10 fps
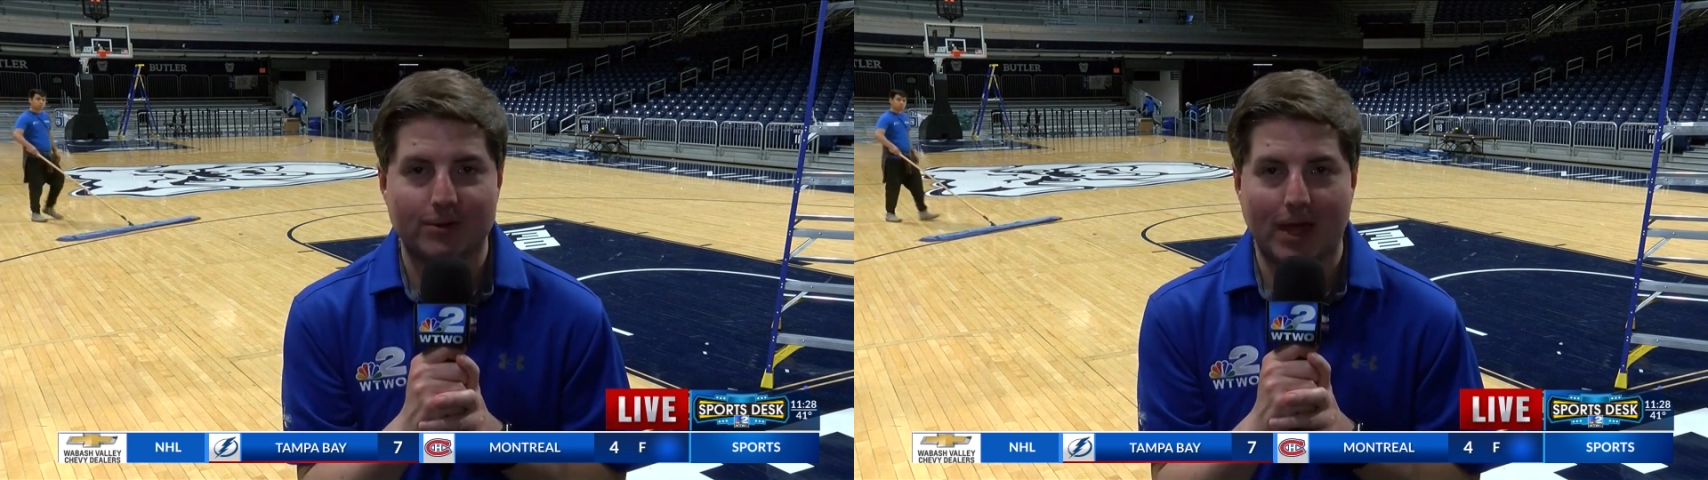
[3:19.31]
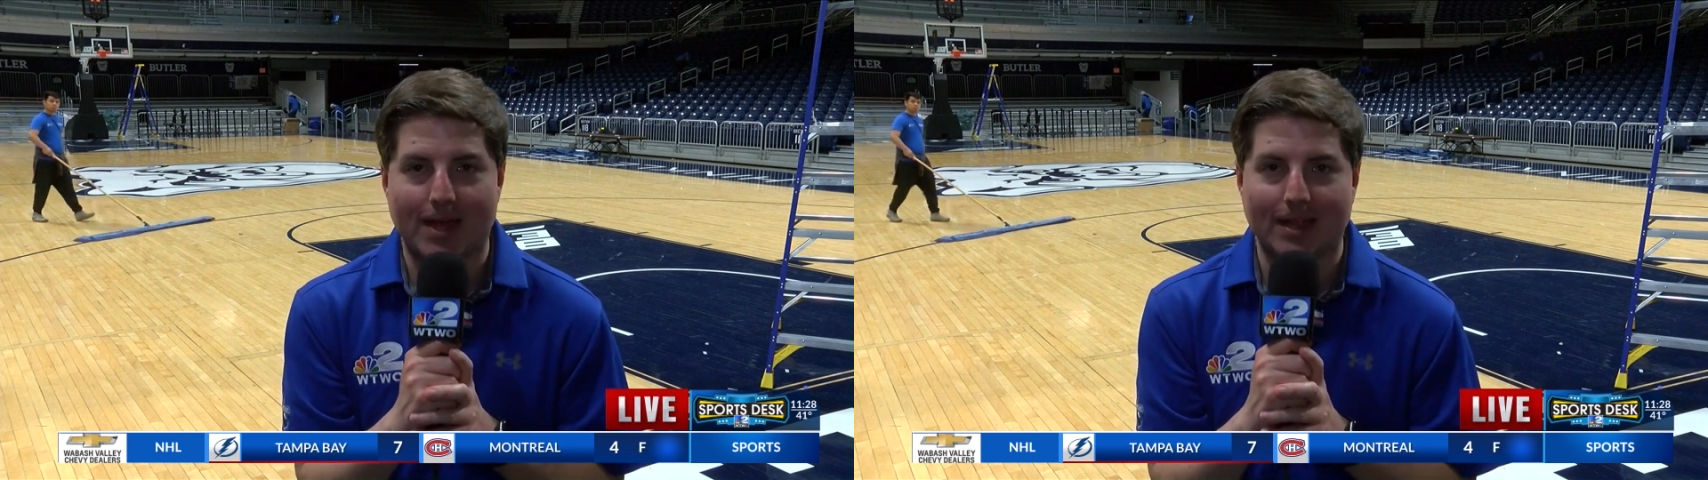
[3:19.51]

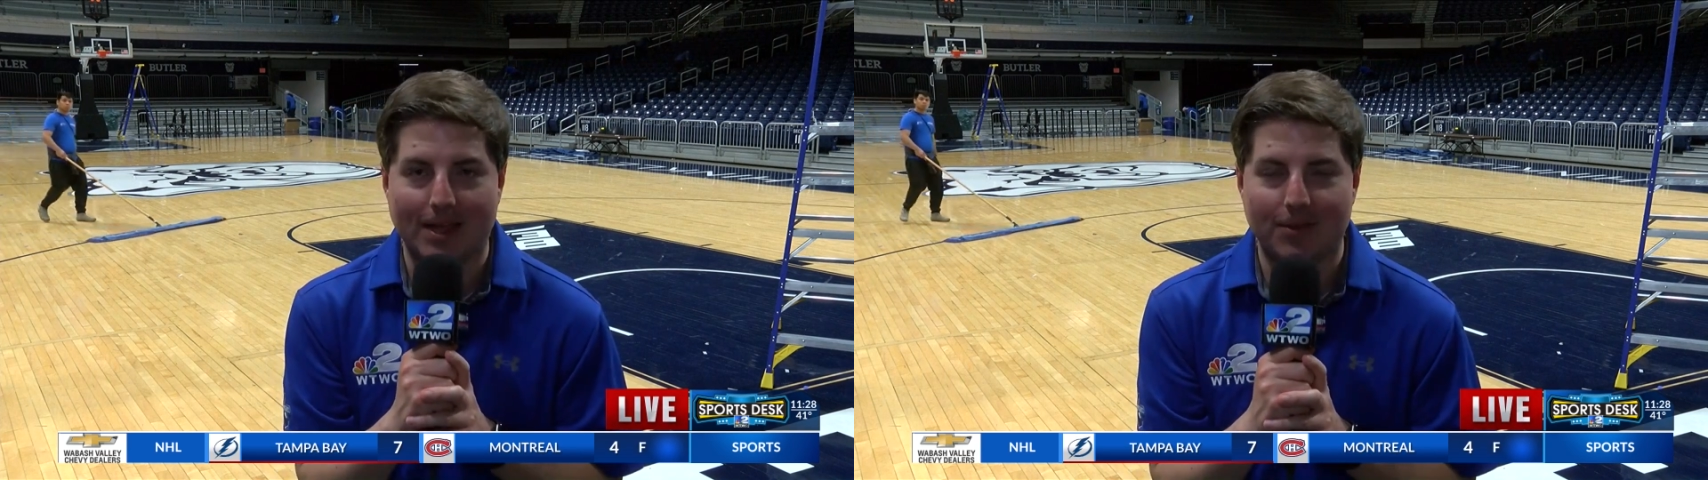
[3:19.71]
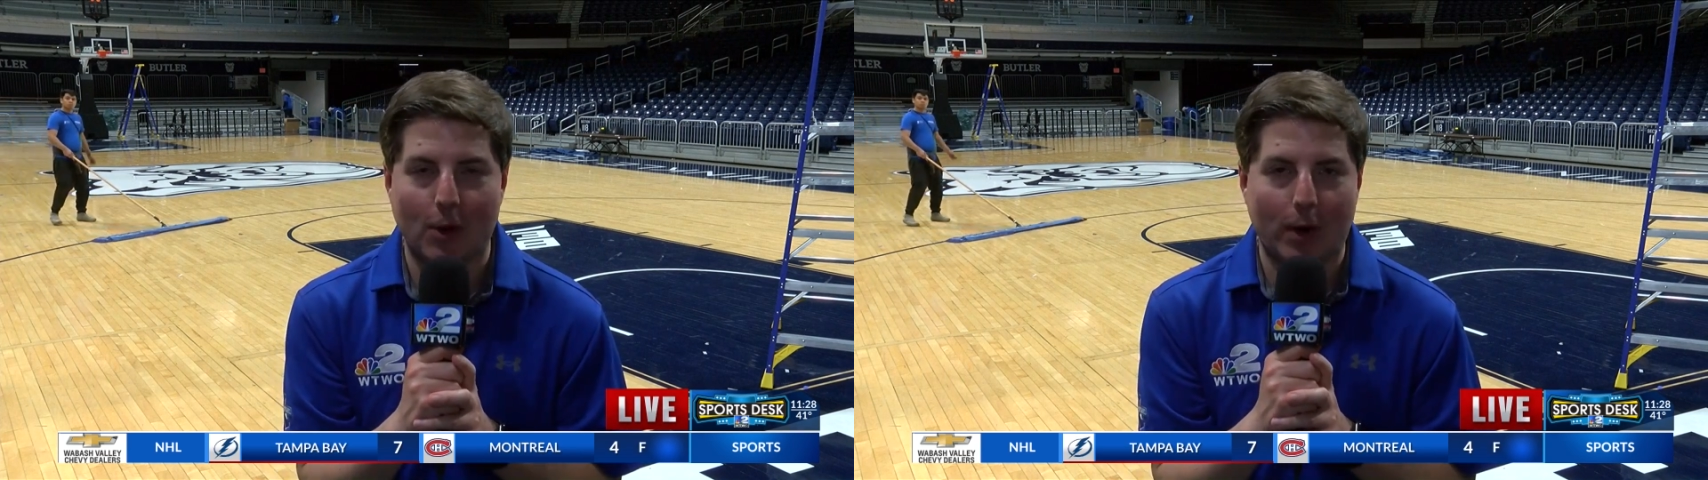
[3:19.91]
clean
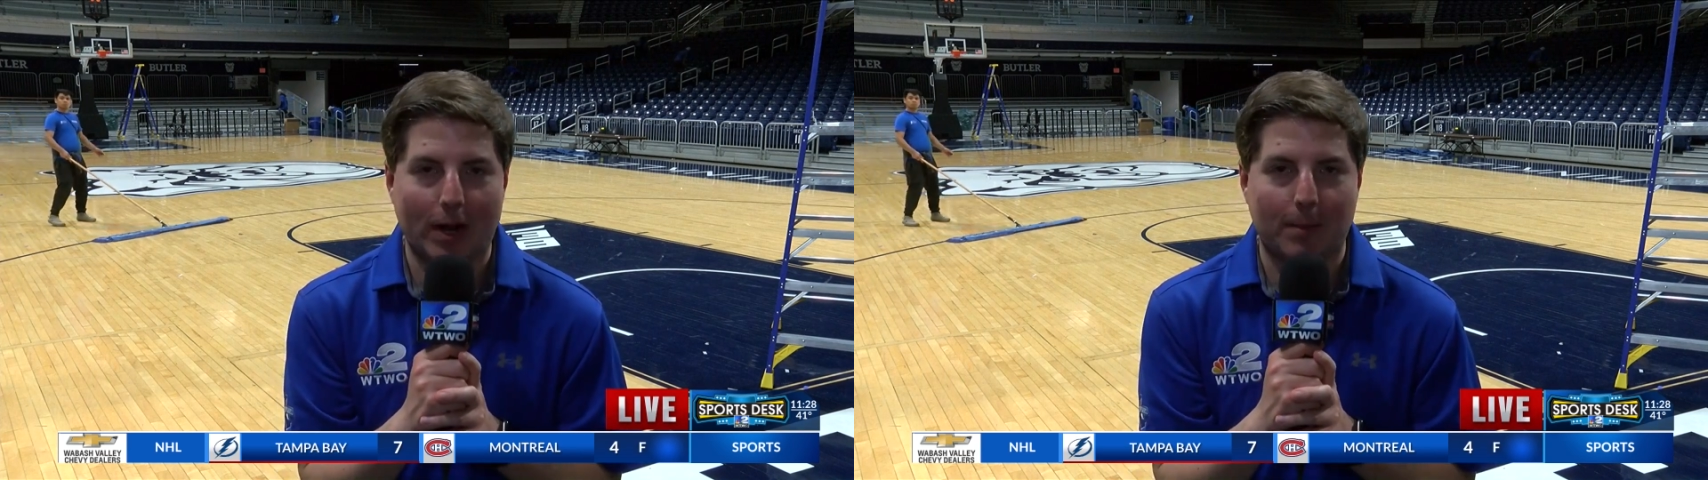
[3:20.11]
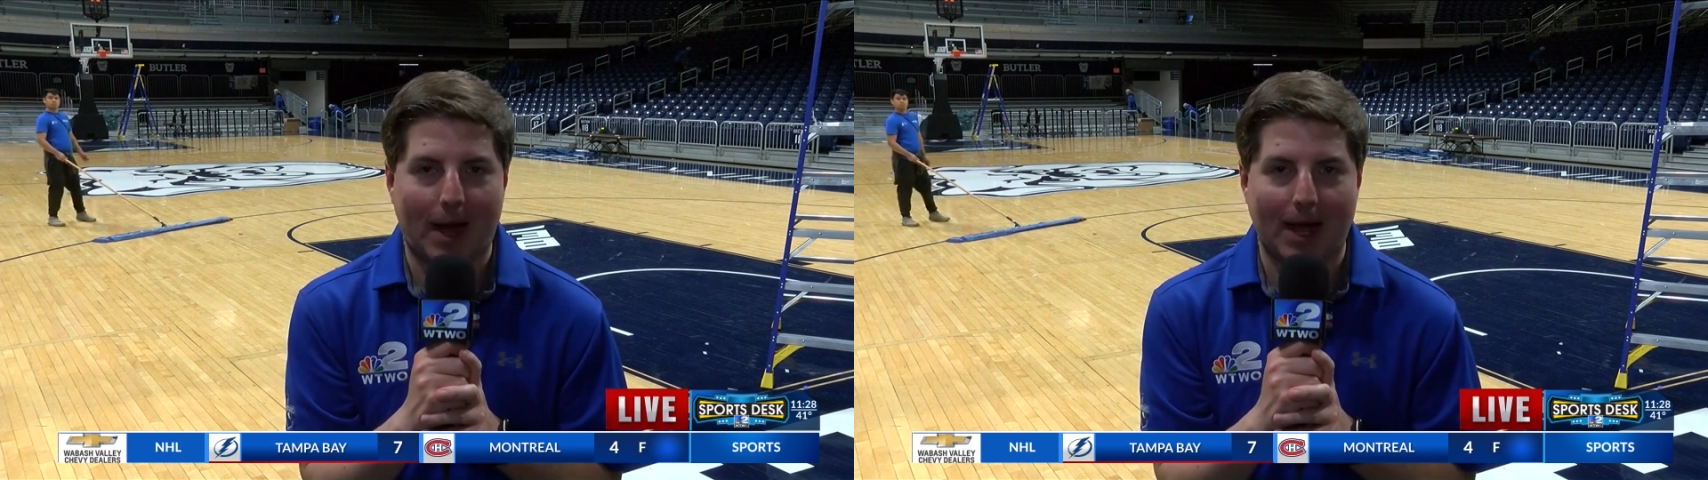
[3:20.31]
the arena
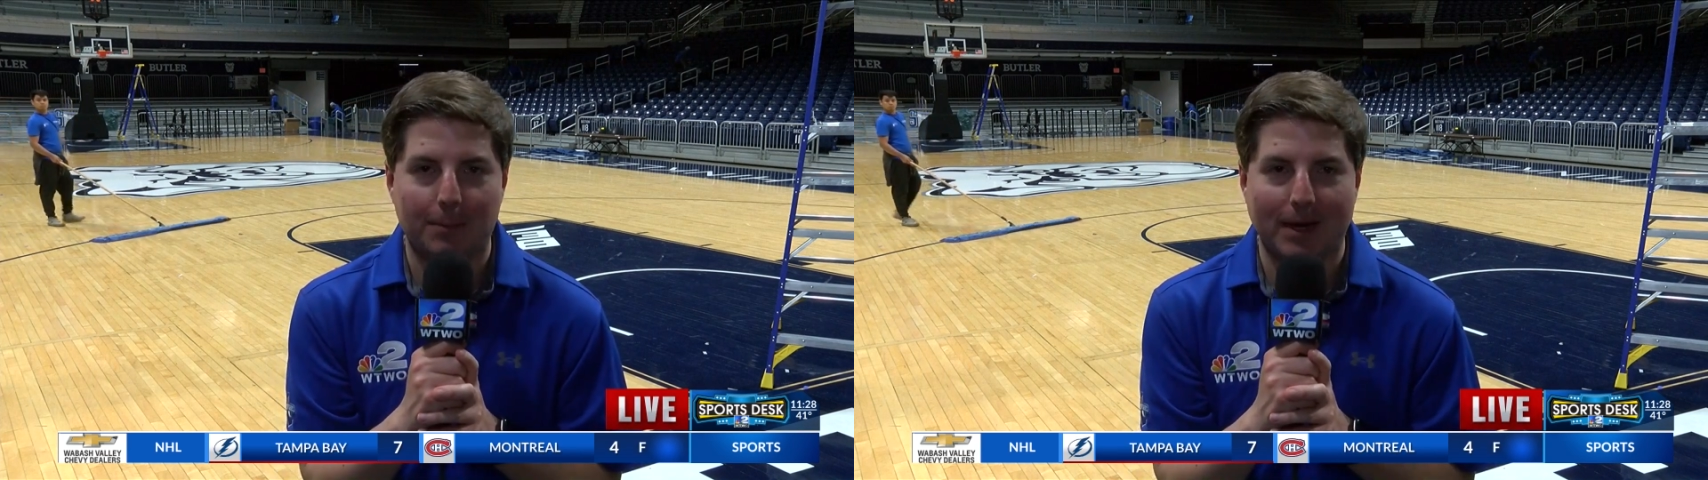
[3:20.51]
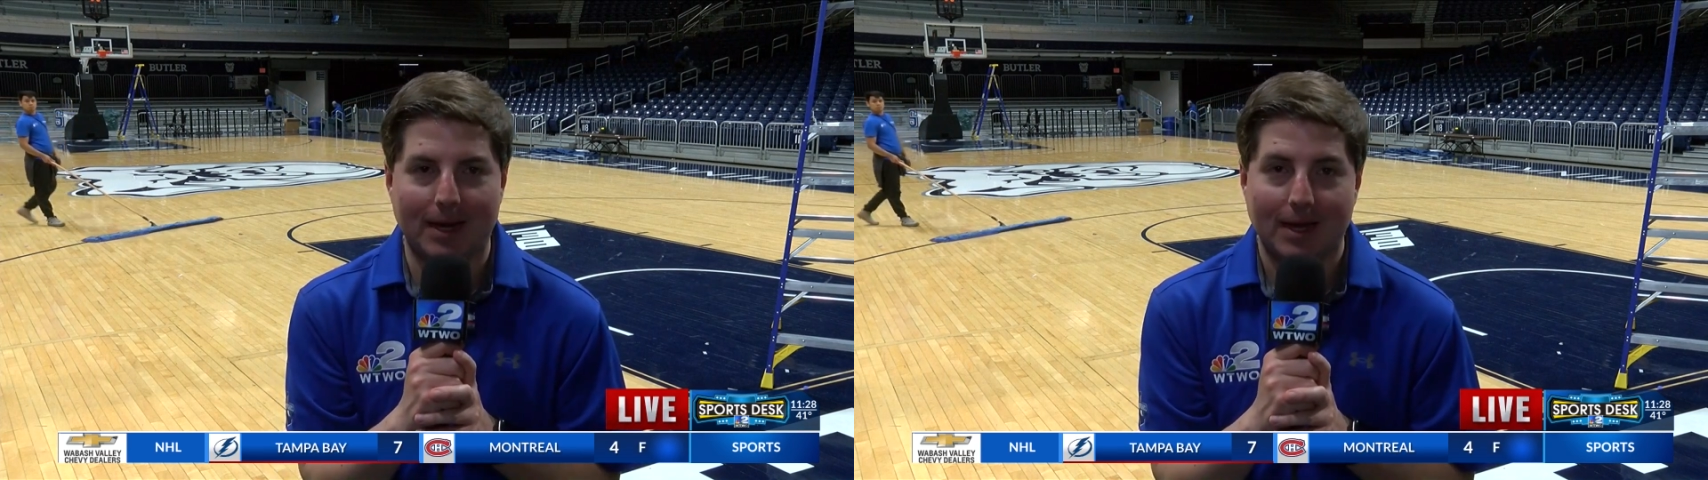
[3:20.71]
behind me.